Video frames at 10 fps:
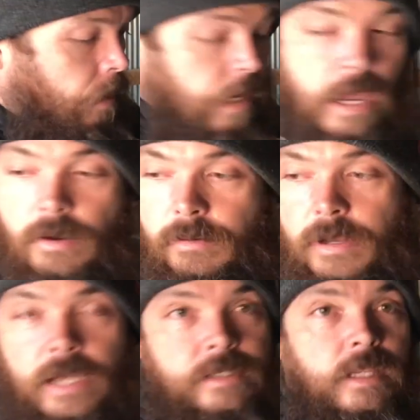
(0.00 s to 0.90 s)

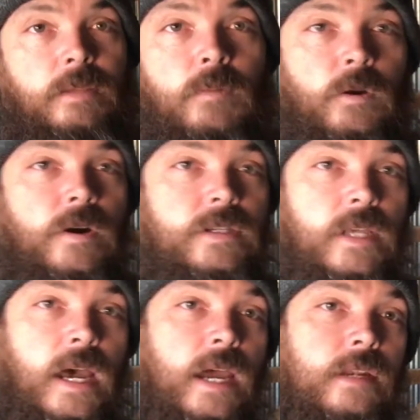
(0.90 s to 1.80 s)
Now, I set the motor
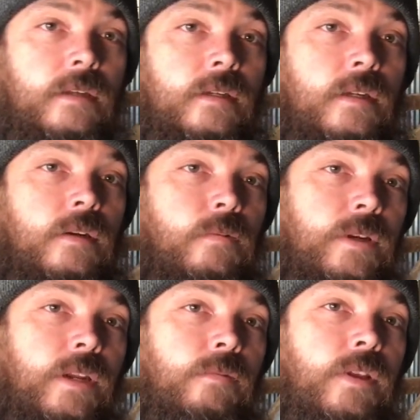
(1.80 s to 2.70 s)
aside.
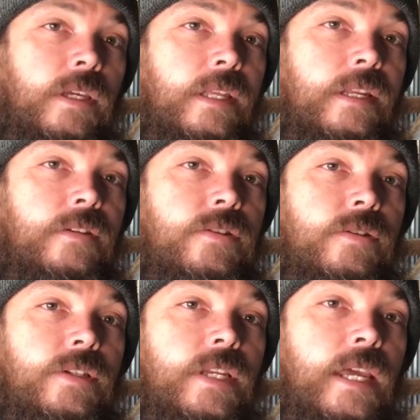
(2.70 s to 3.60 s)
We didn't really get
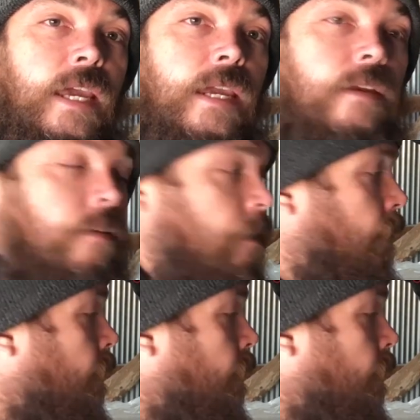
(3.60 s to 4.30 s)
into it today,